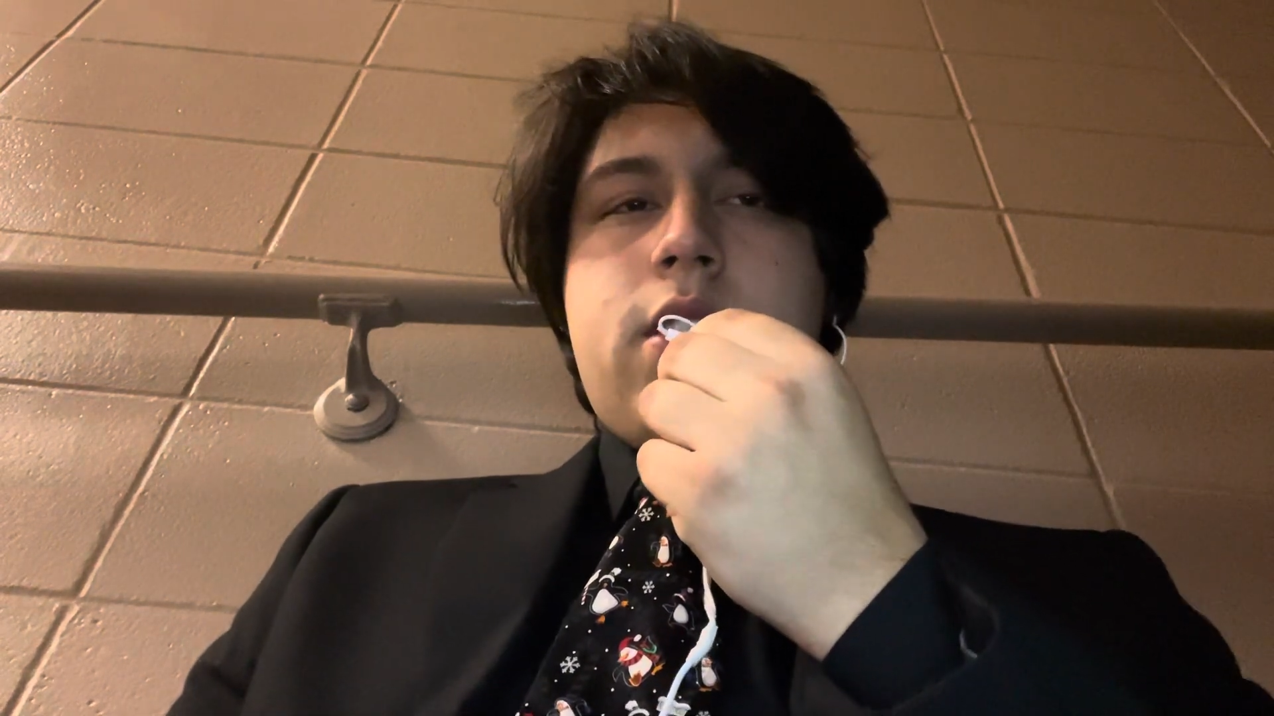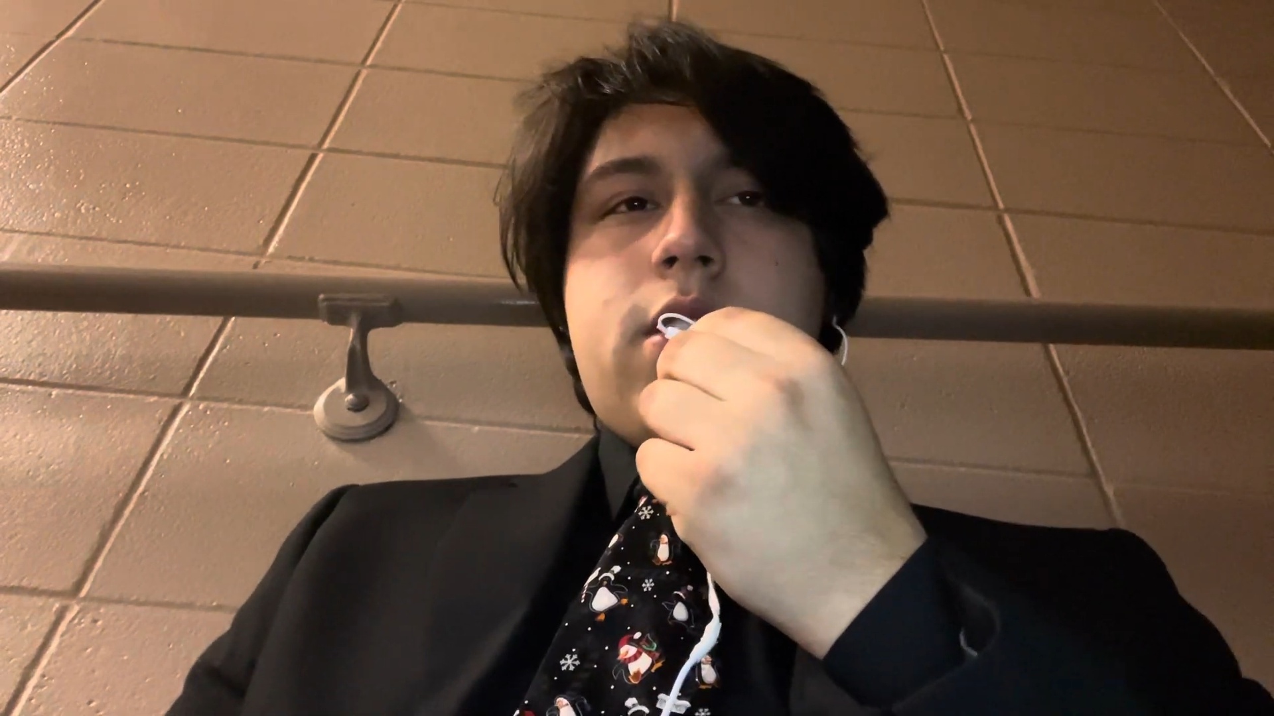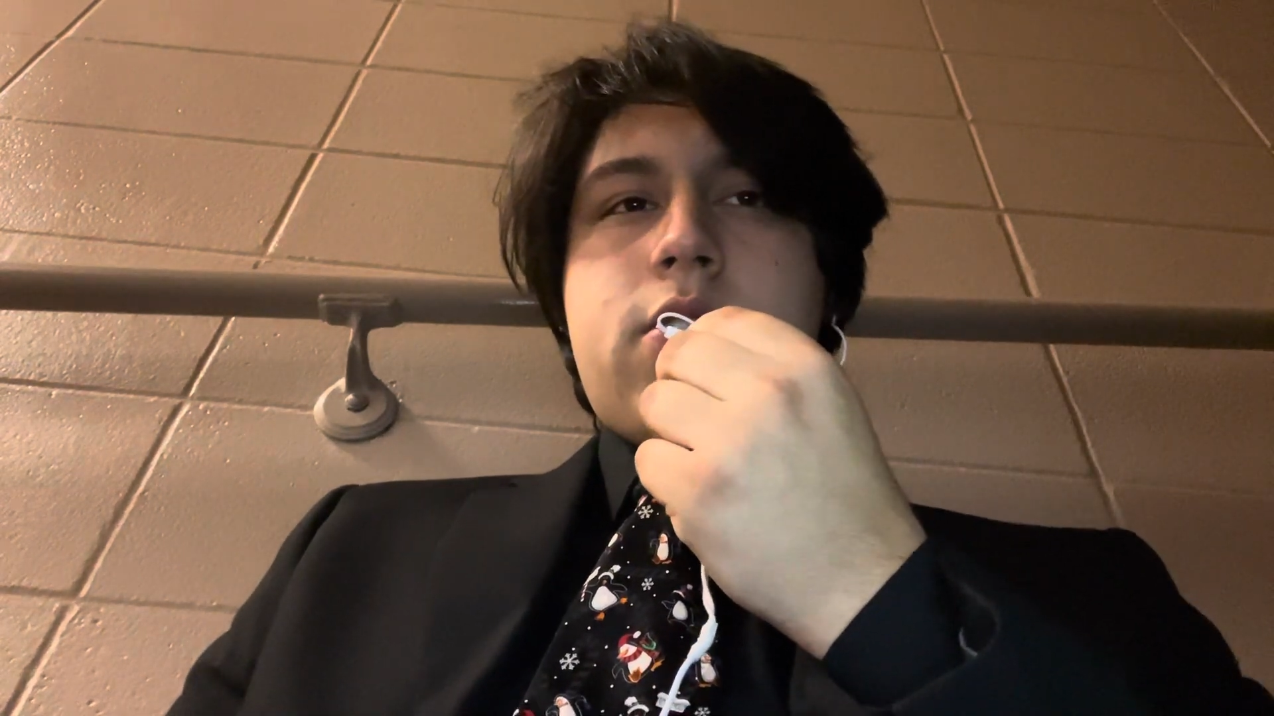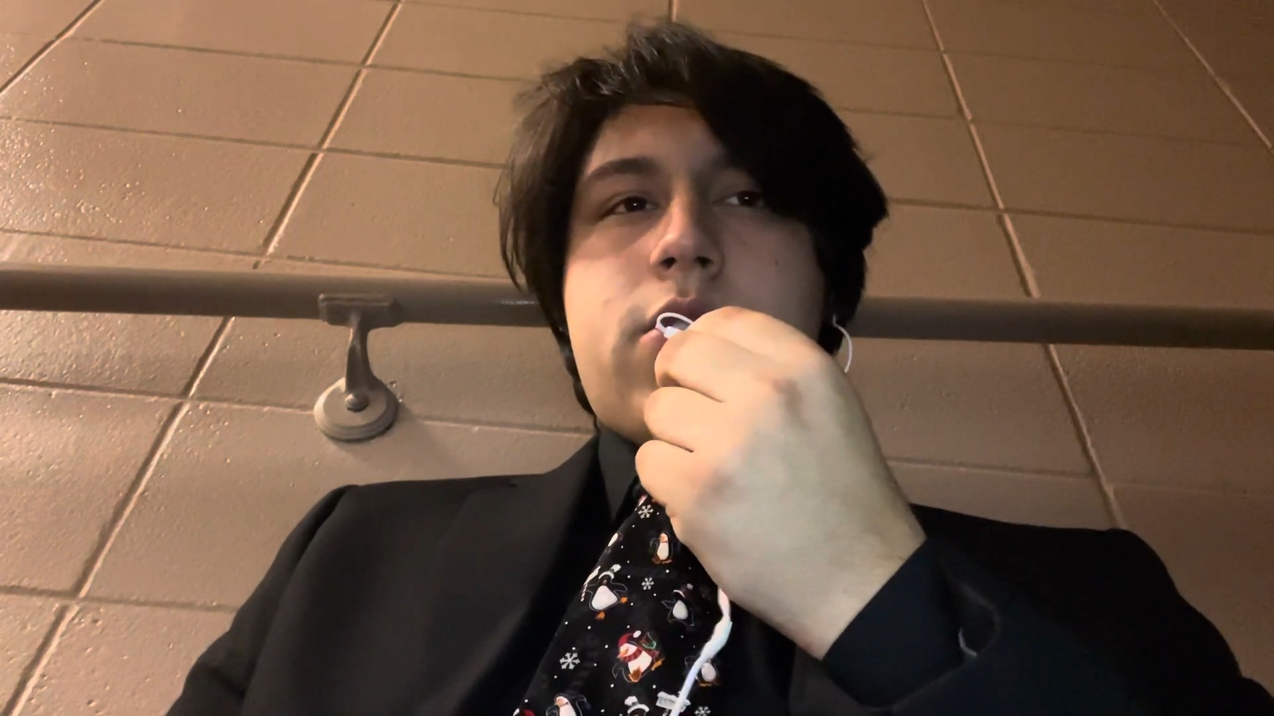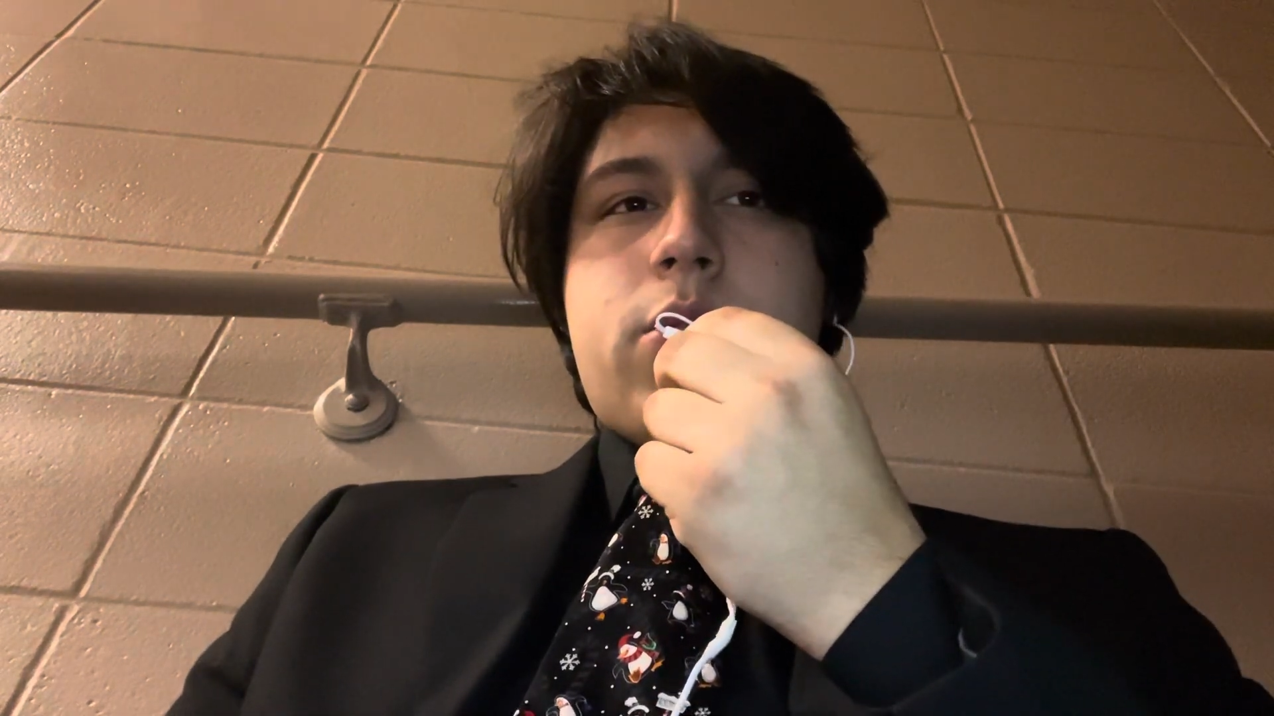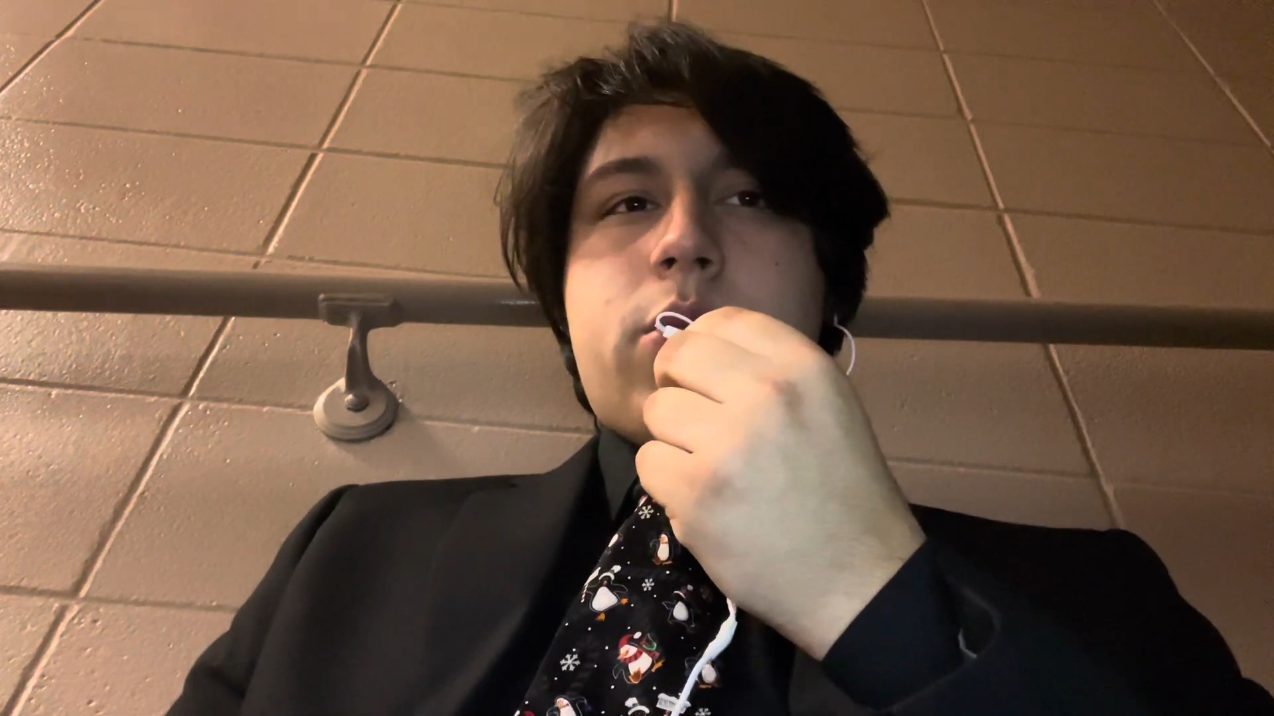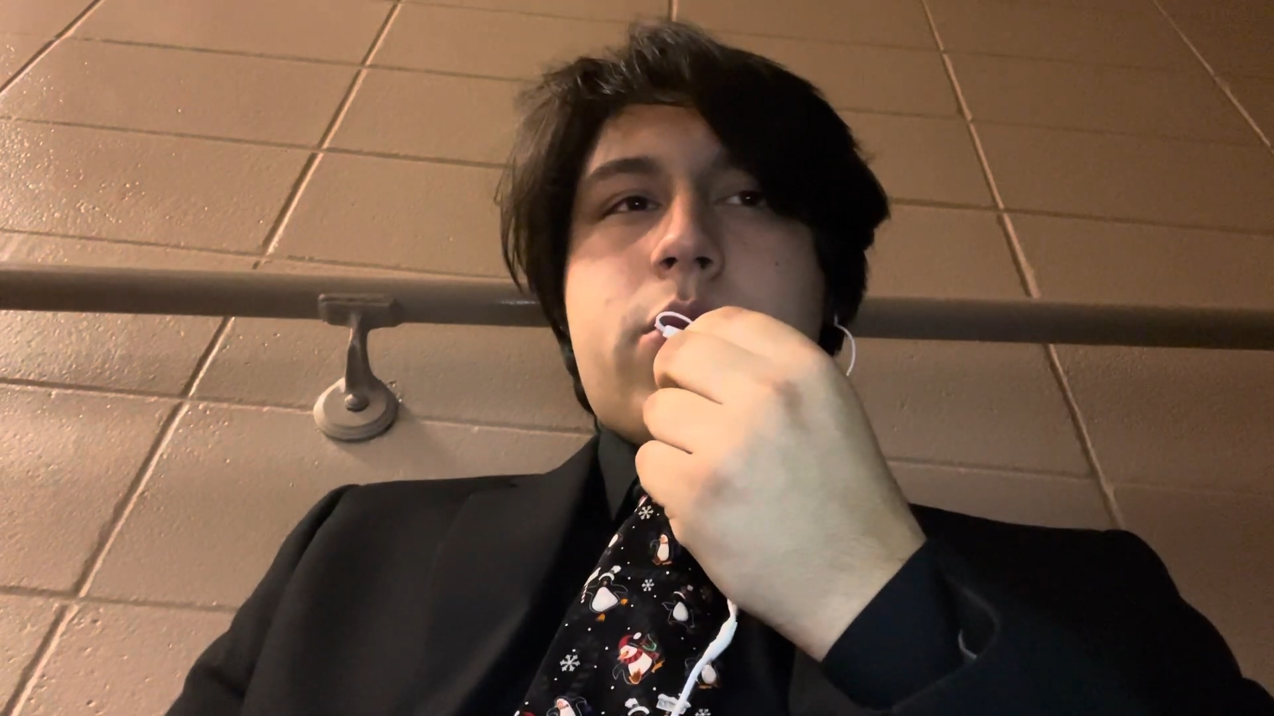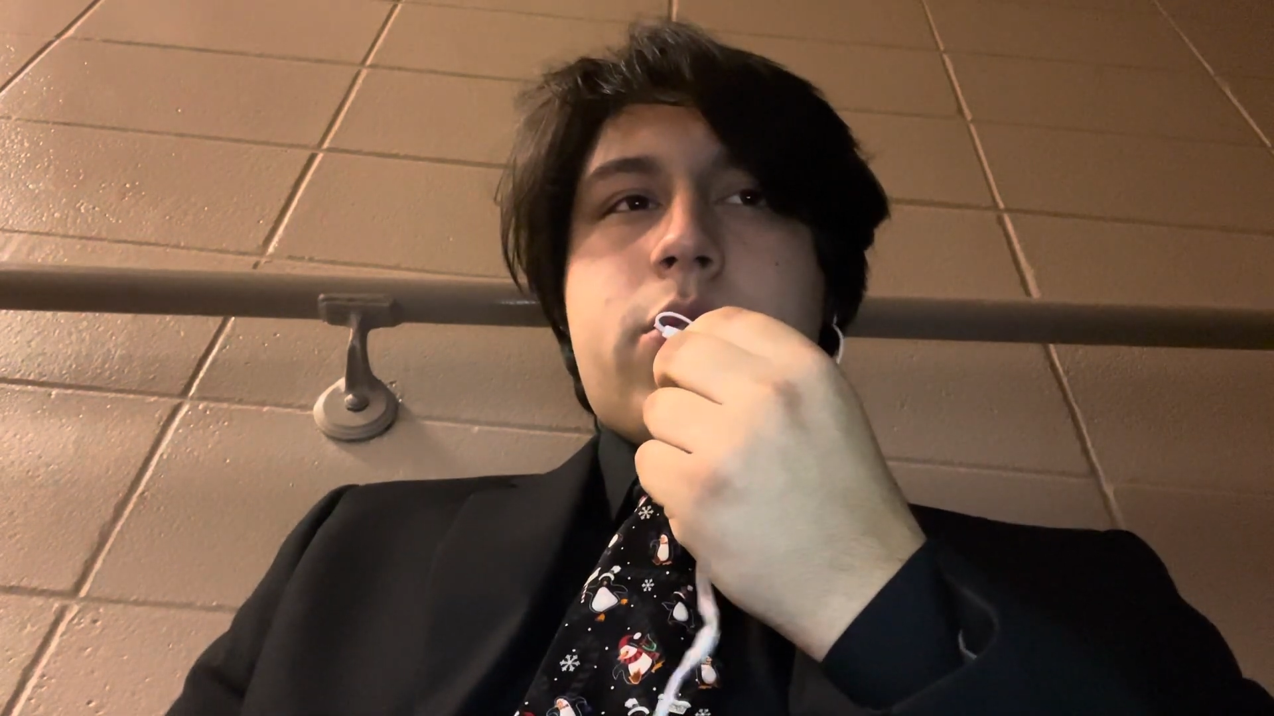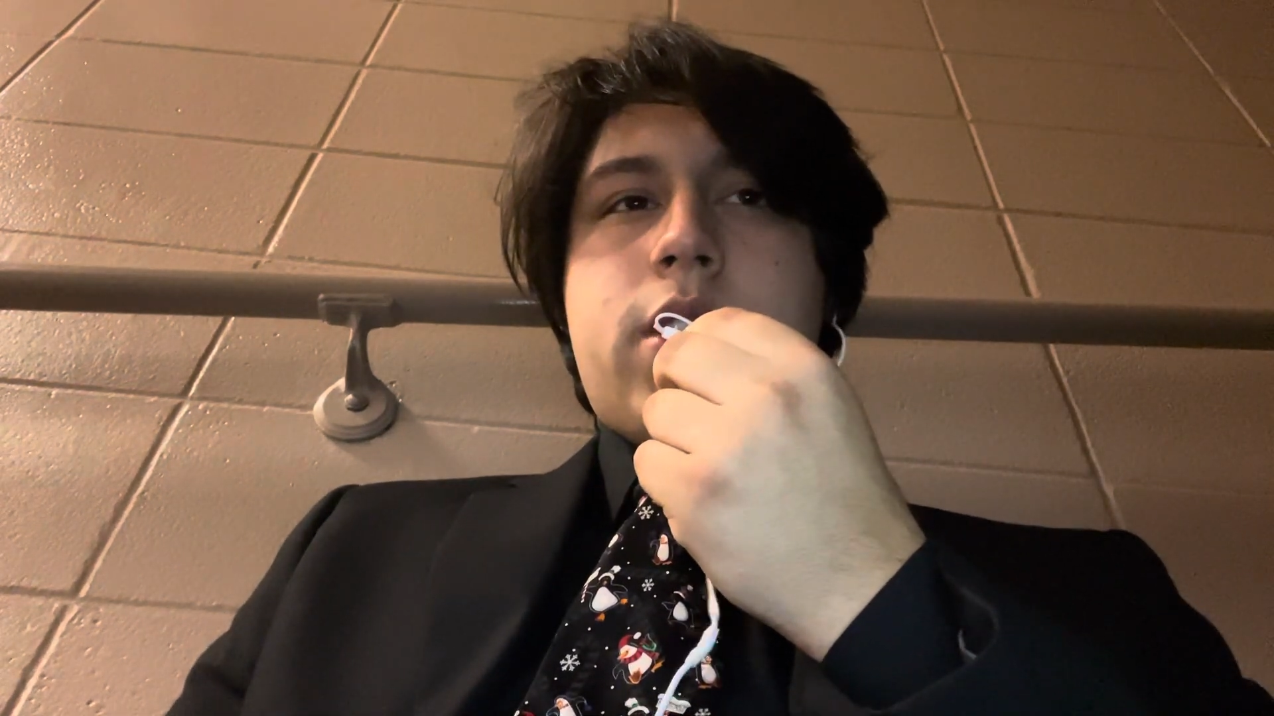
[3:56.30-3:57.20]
to